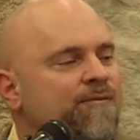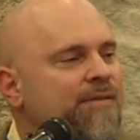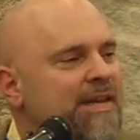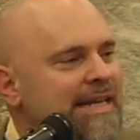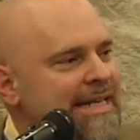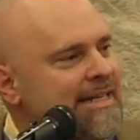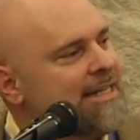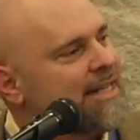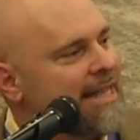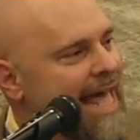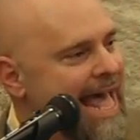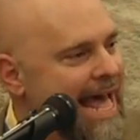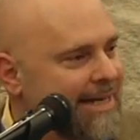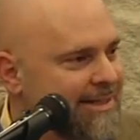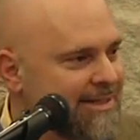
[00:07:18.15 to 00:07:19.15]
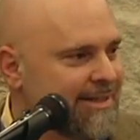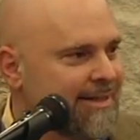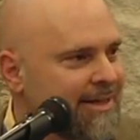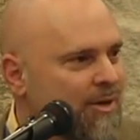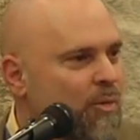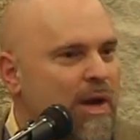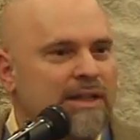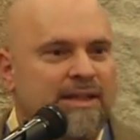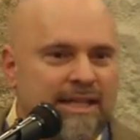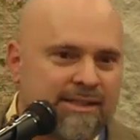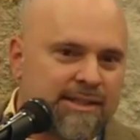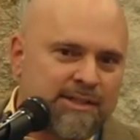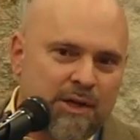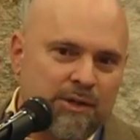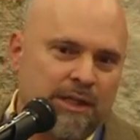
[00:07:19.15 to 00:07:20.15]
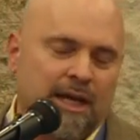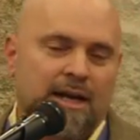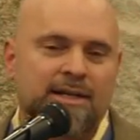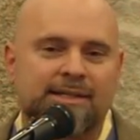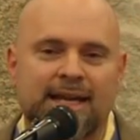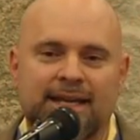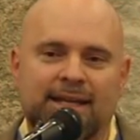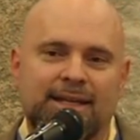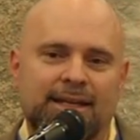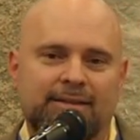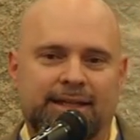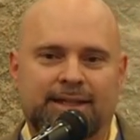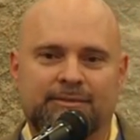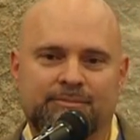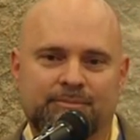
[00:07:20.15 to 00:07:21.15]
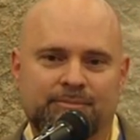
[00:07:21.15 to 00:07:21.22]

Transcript: fit into that when this is only our second hearing?